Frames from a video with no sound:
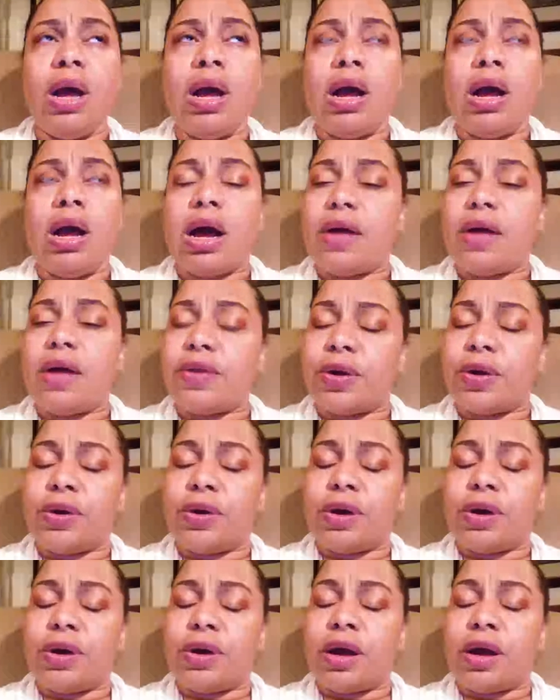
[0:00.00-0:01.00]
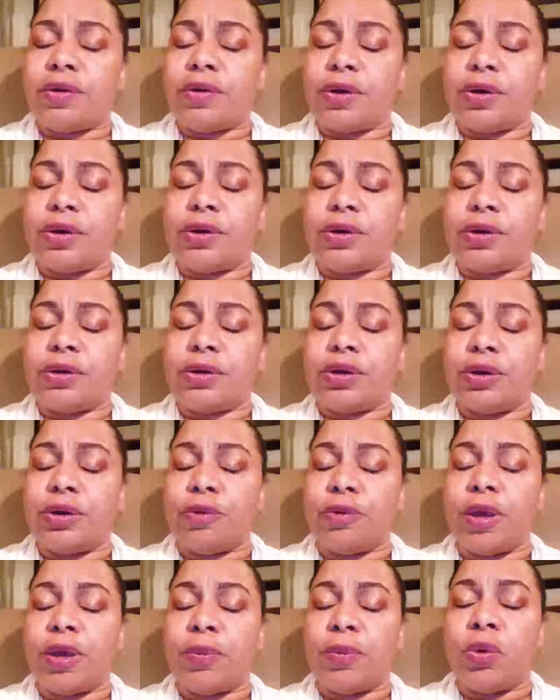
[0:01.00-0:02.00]
other
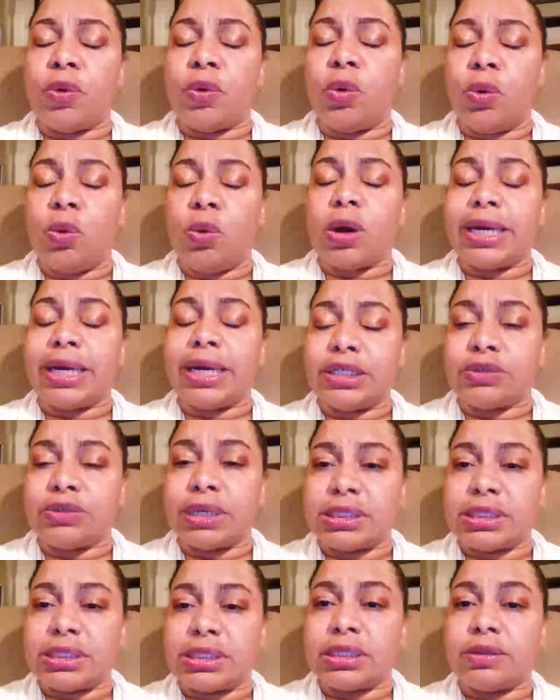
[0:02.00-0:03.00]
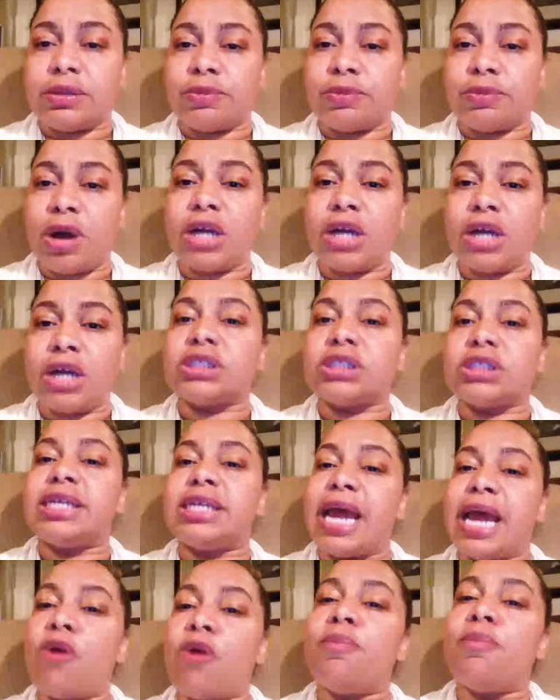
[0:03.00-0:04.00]
people who are interested in the project to
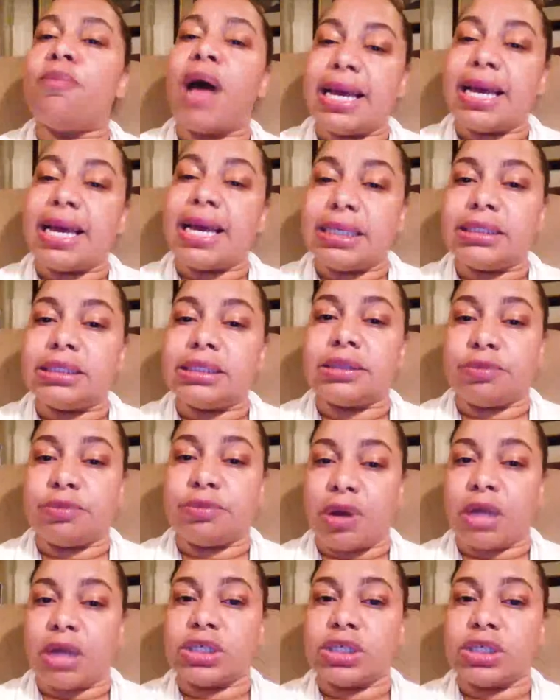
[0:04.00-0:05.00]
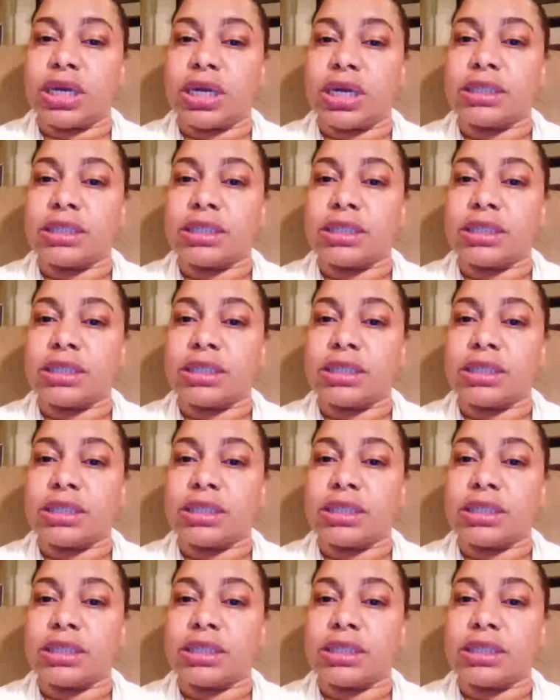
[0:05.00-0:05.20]
now buy into the project.